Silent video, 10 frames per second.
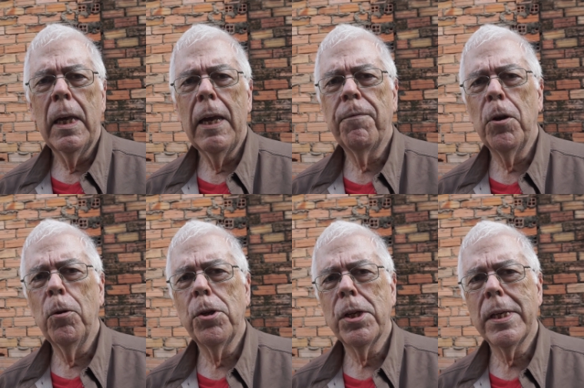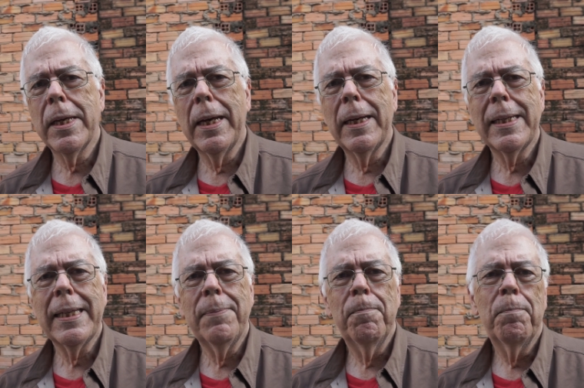If you're just a
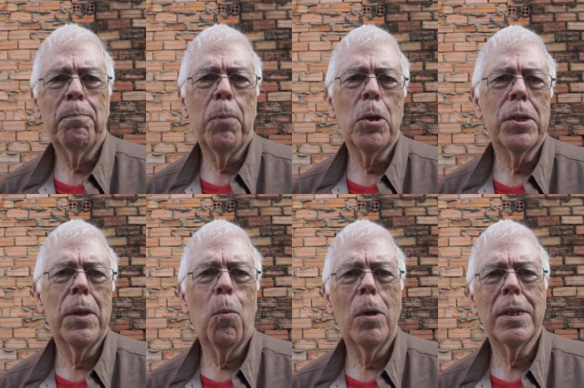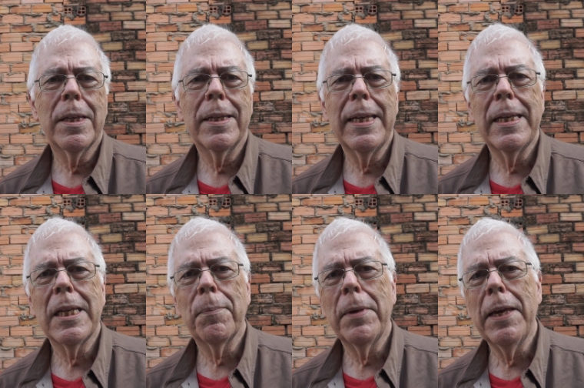person that wants to send
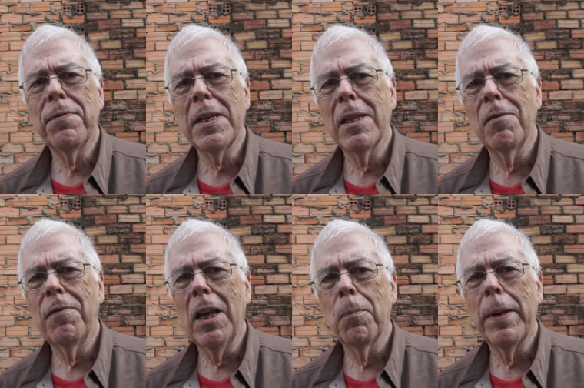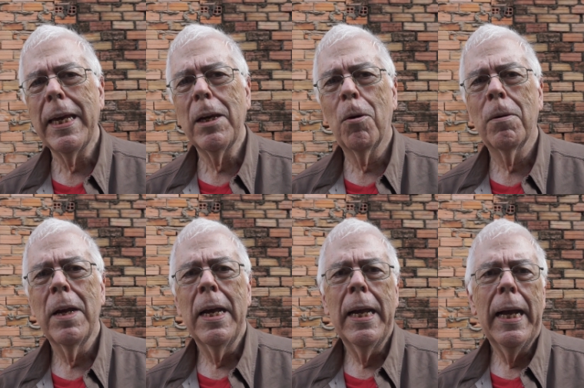some gifts to the Philippines or
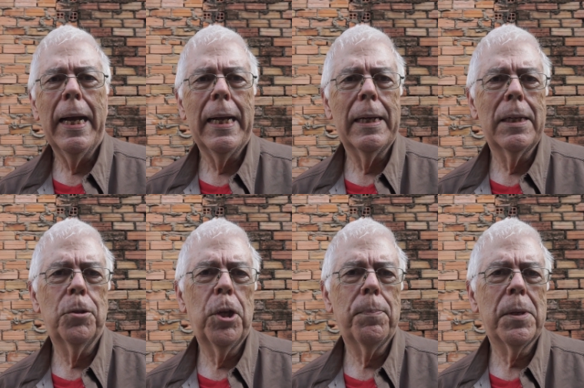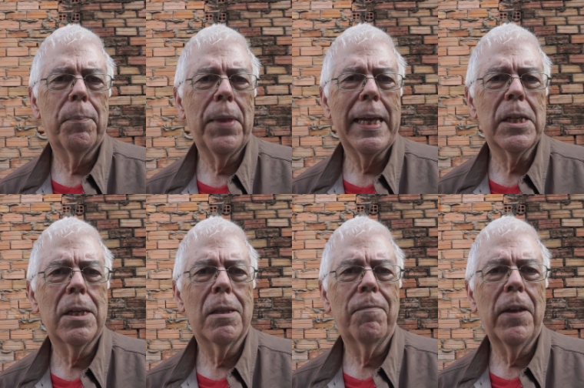ship some things
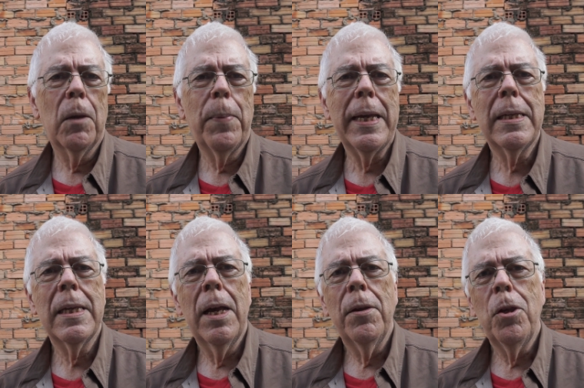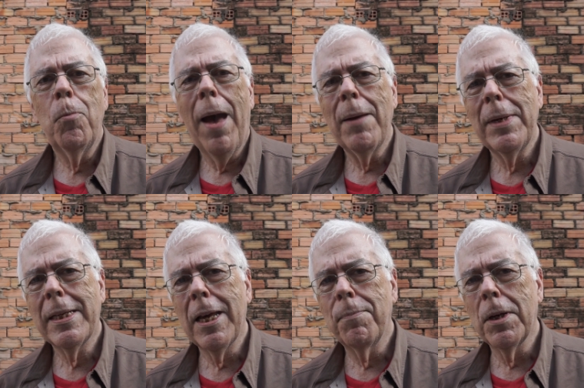to the Philippines, you might be
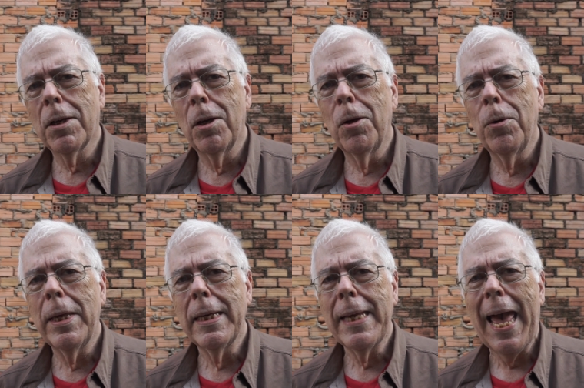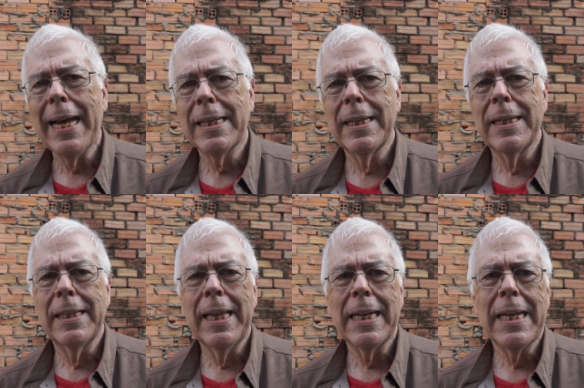subject to duty and taxes
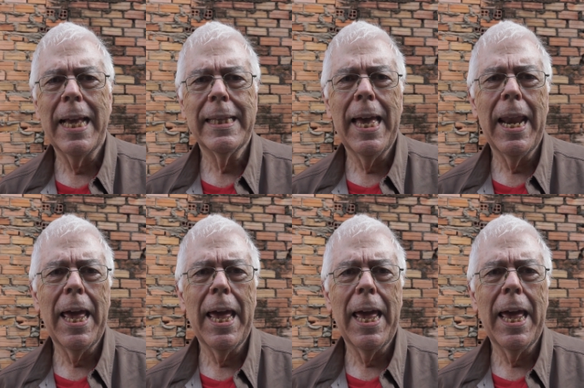and things like that.